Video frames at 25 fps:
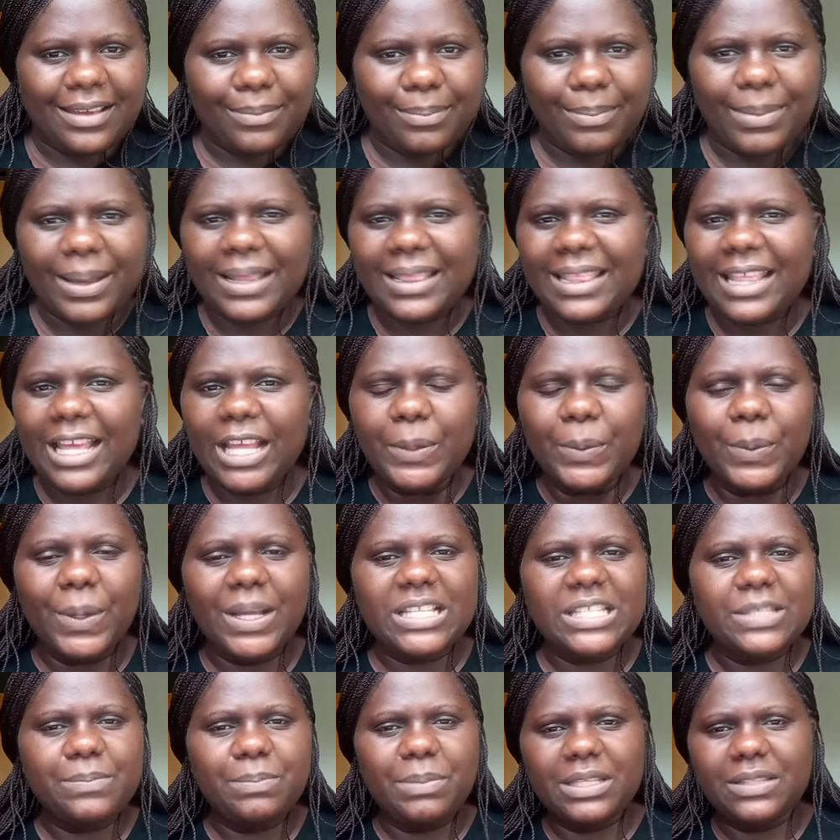But that
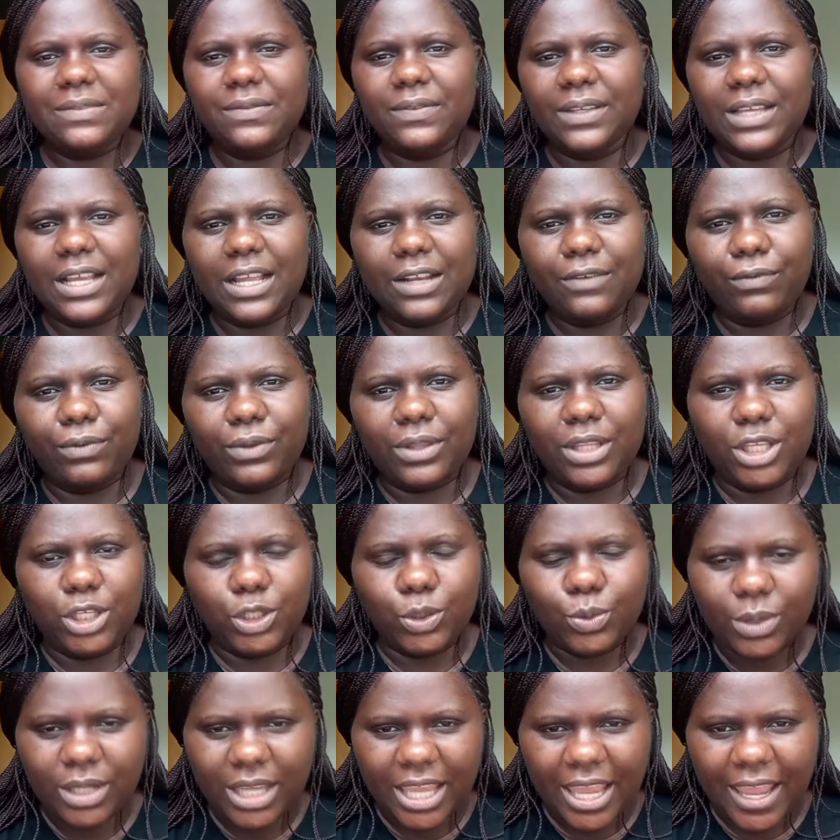one specifically for
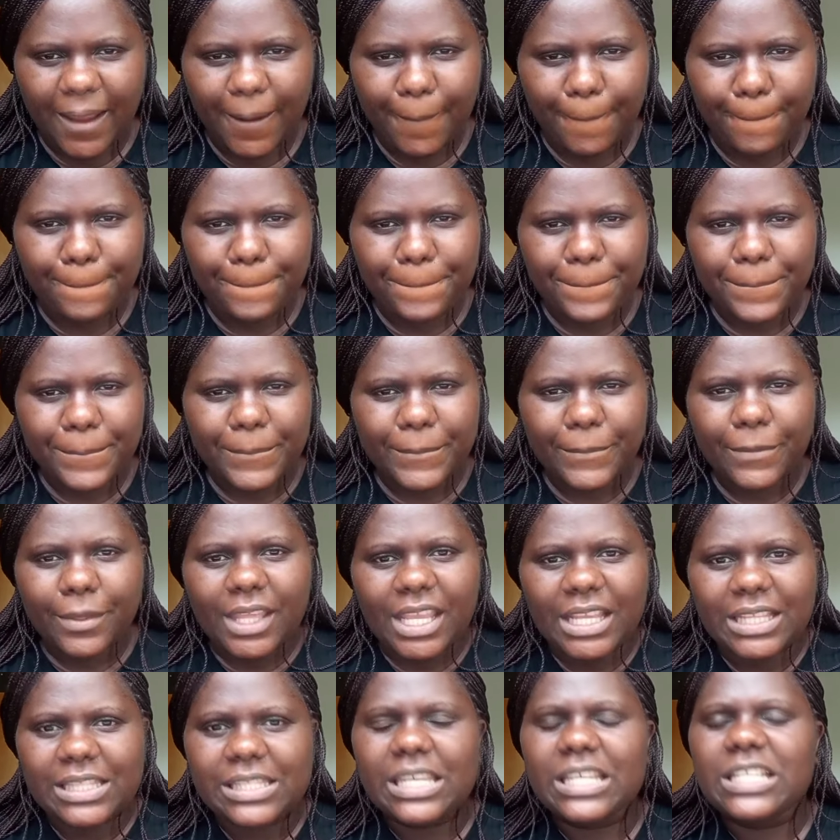the UK,
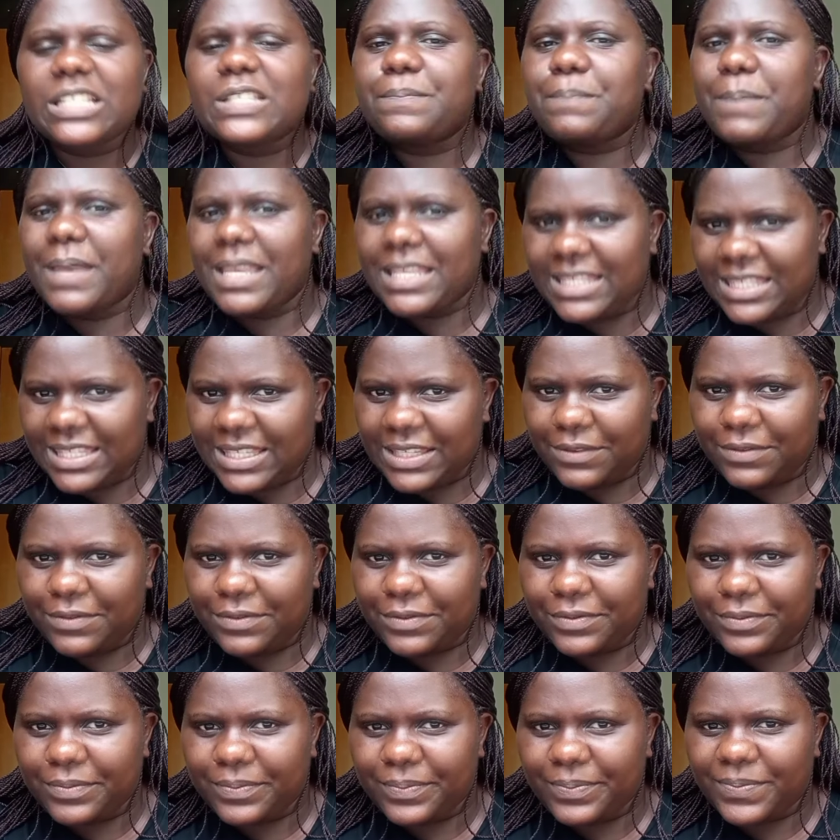it's
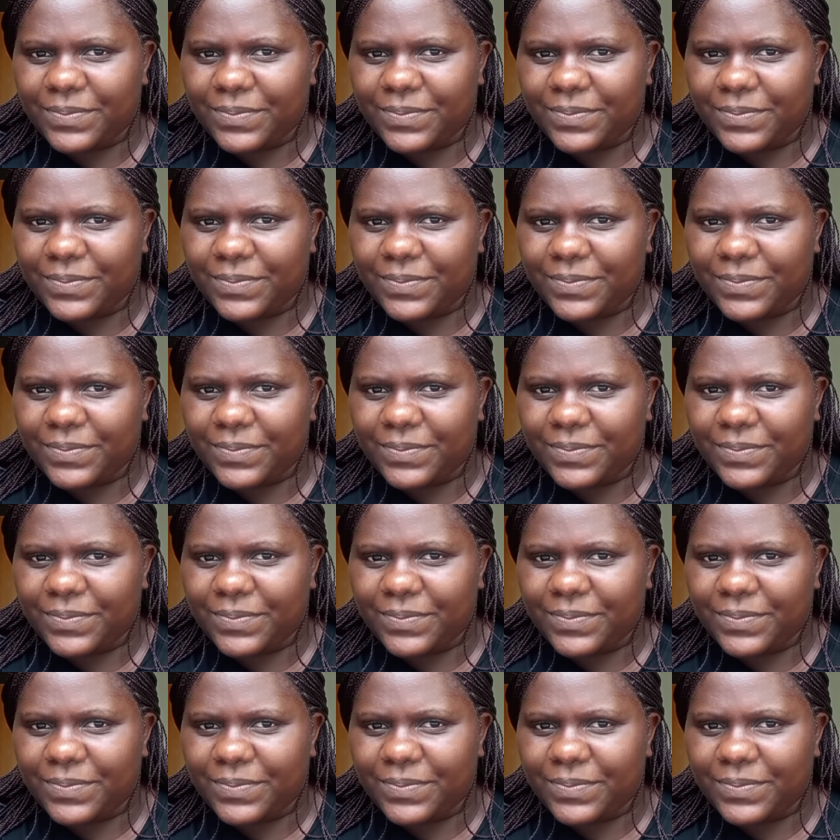expensive.